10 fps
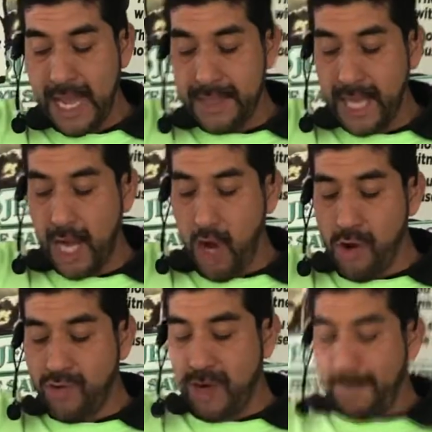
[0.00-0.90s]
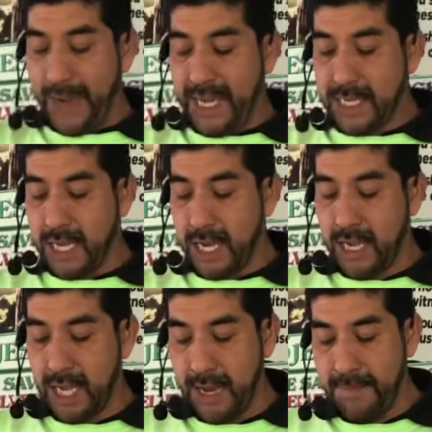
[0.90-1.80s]
the Lord repented
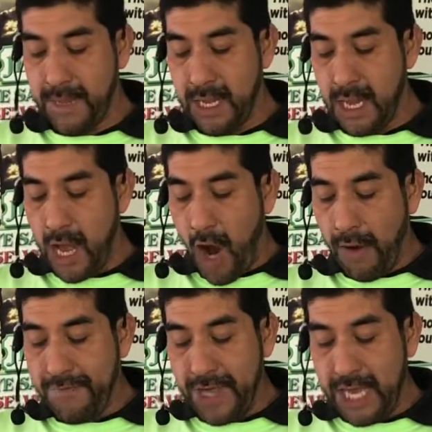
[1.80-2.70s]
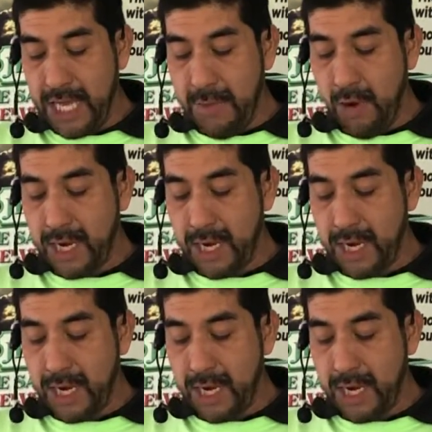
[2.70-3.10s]
him of the evil.